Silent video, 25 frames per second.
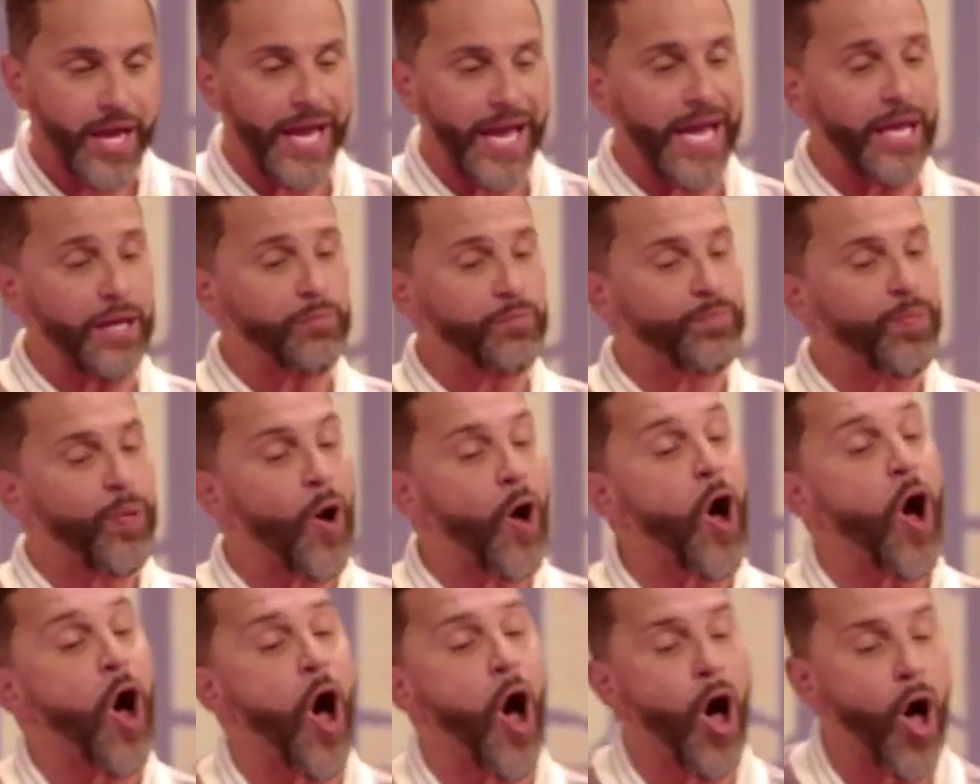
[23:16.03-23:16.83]
And
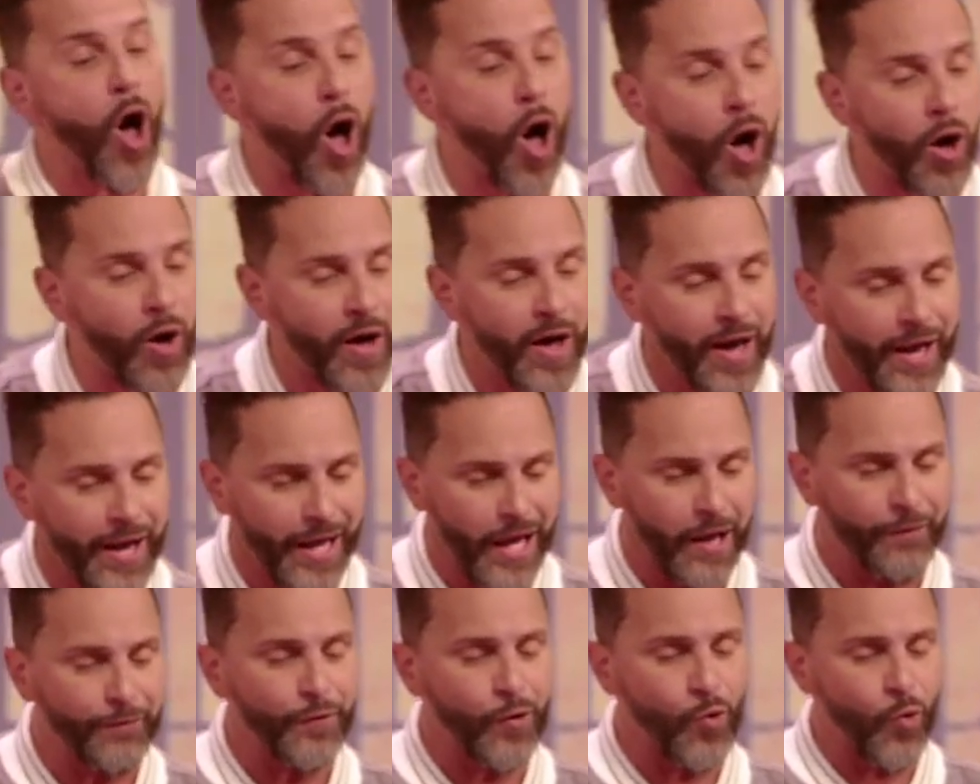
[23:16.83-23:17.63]
Paul,
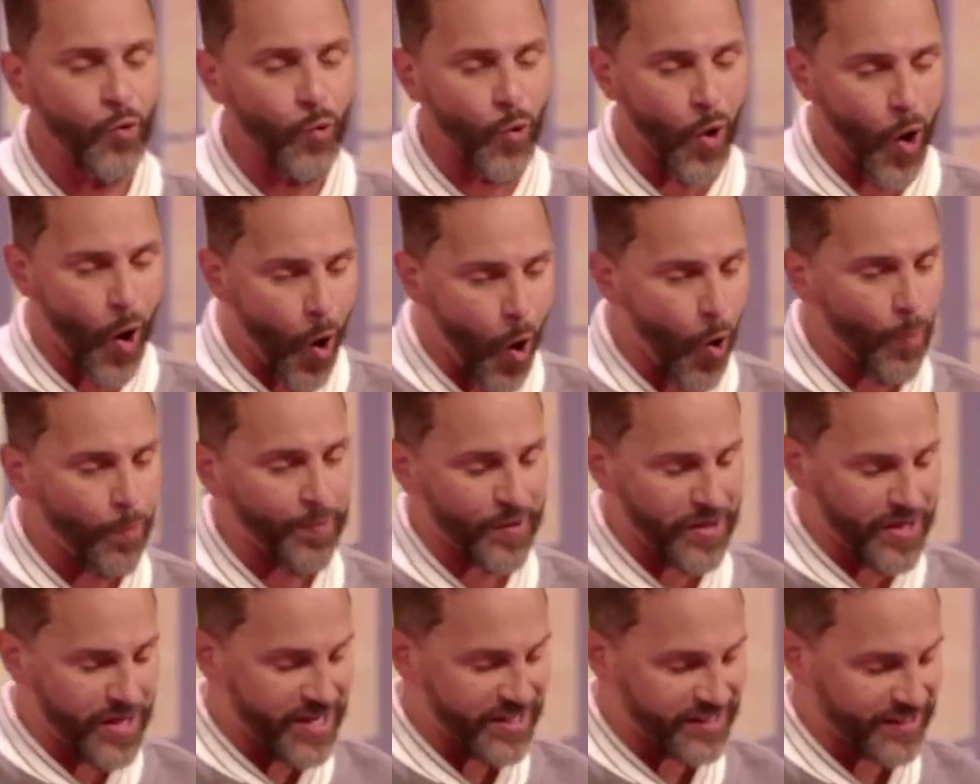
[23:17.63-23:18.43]
if you
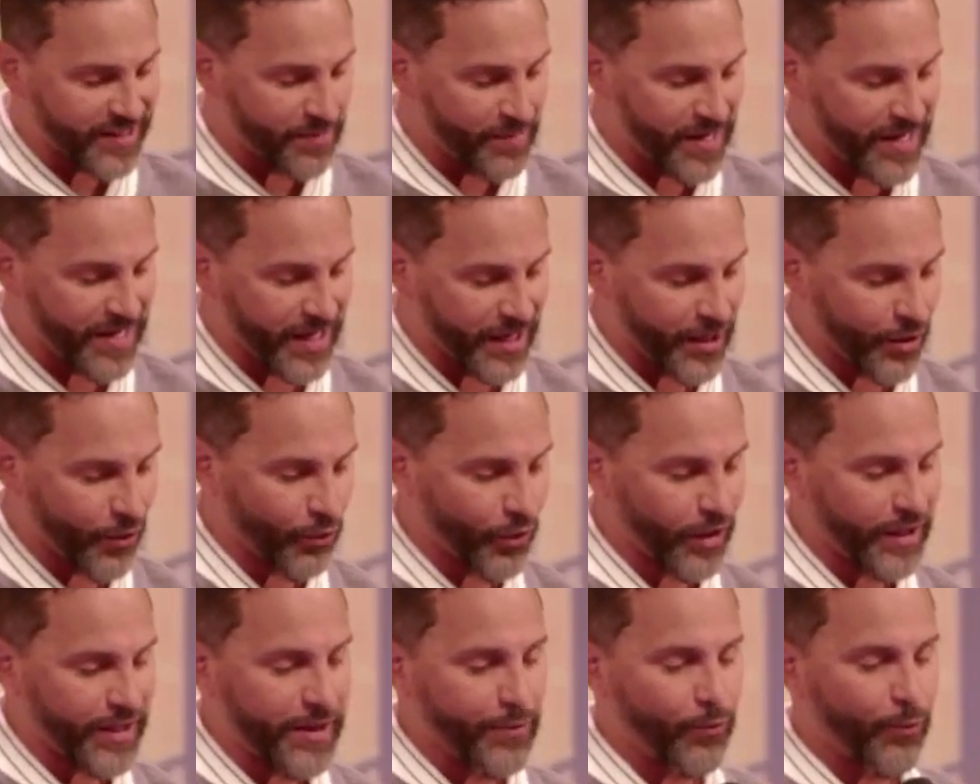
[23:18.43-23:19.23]
open this and begin to
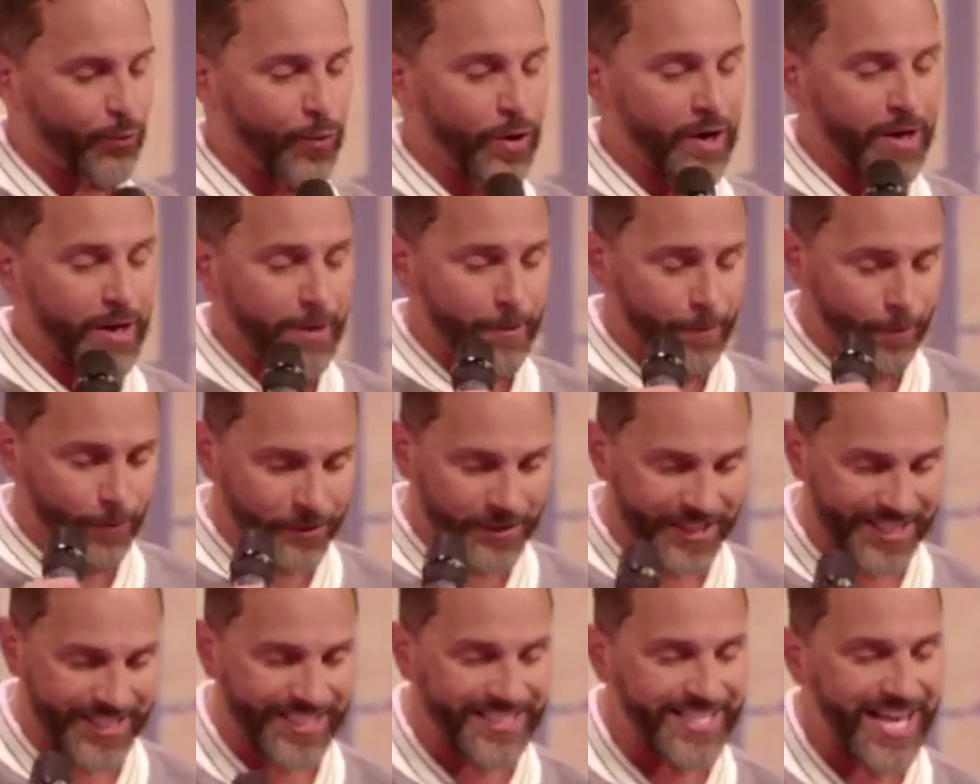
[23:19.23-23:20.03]
really
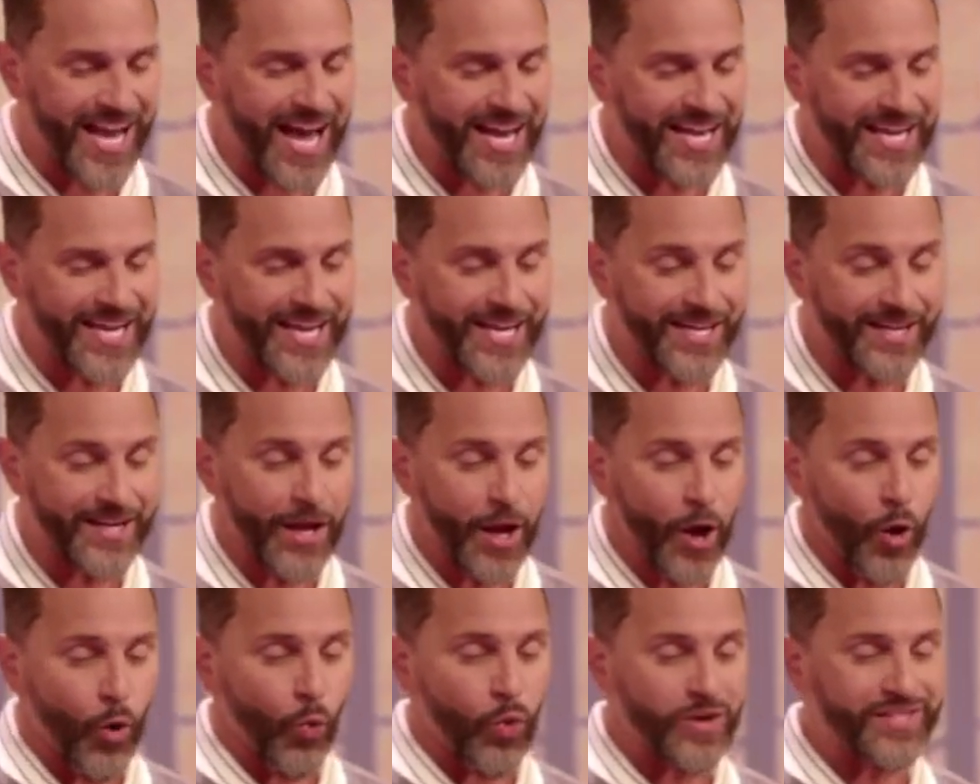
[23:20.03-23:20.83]
study it,
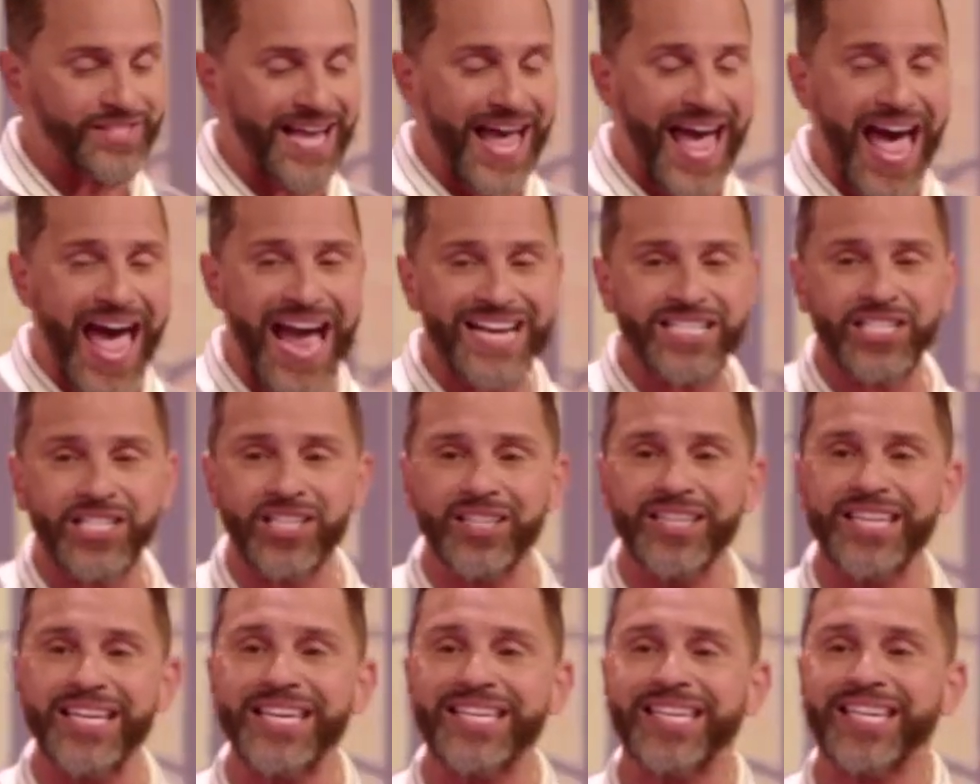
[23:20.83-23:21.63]
was
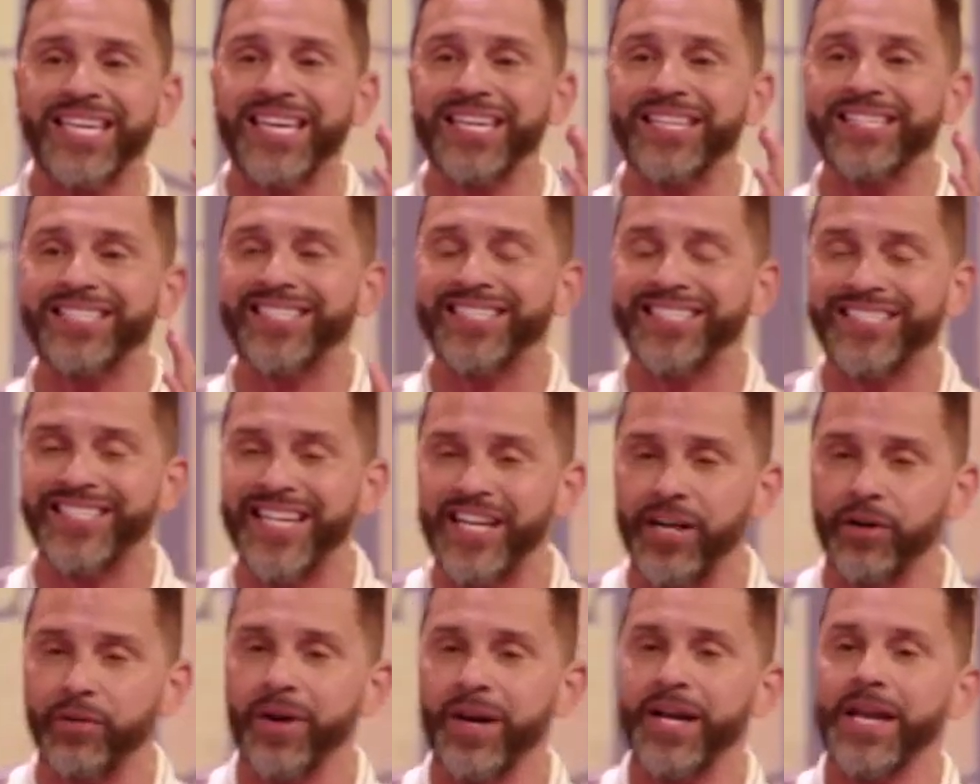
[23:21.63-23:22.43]
actually
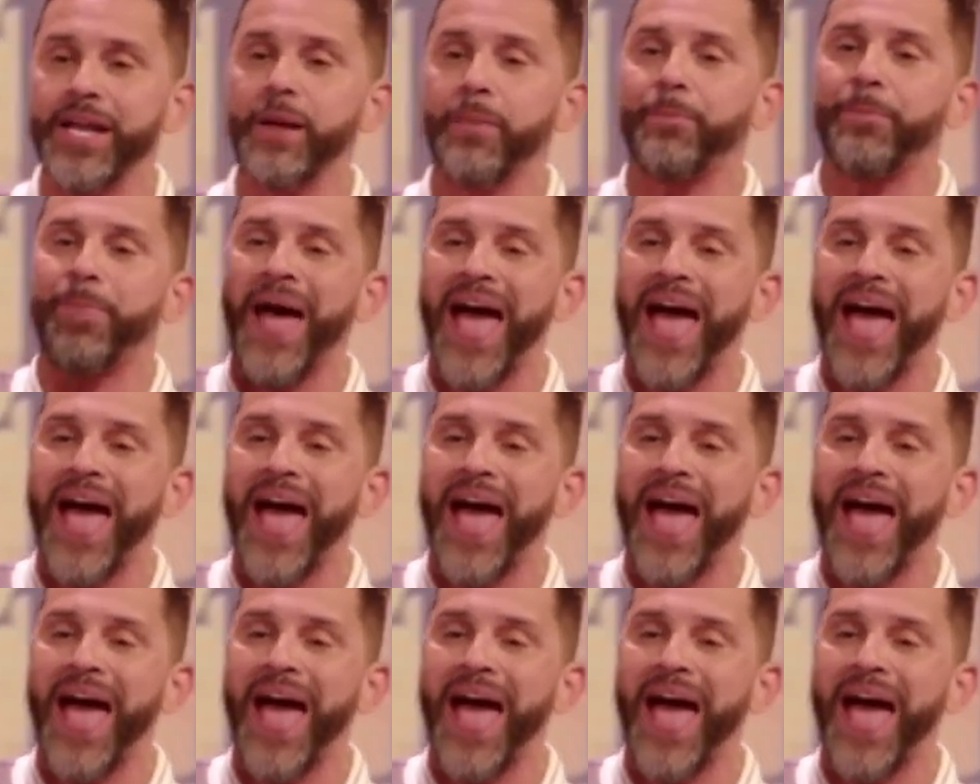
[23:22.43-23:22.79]
considering